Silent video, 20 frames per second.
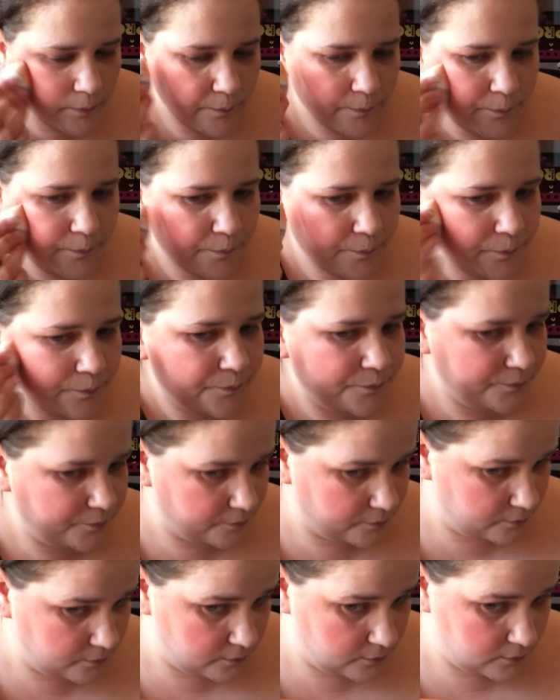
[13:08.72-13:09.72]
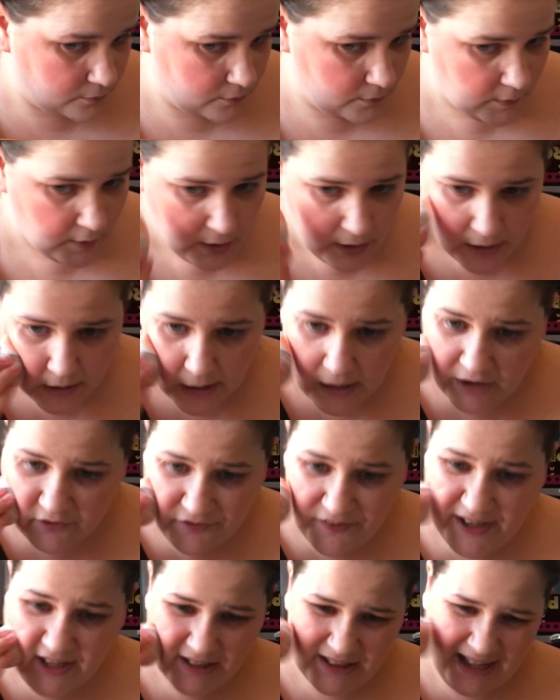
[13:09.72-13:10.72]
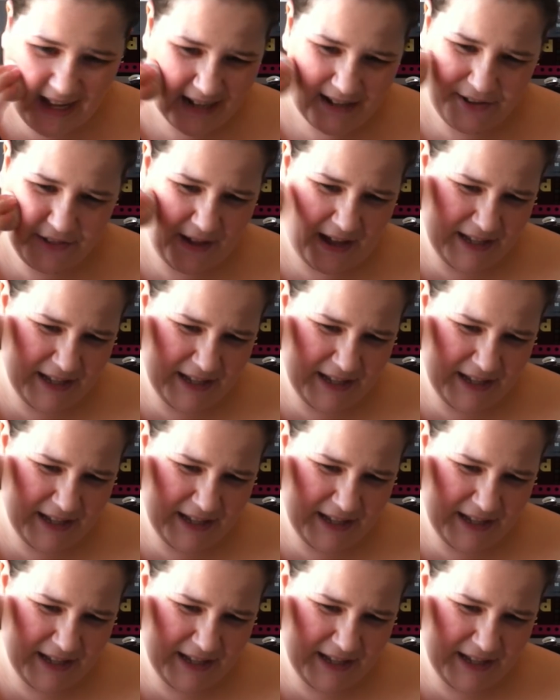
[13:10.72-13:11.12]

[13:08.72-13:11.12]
I feel like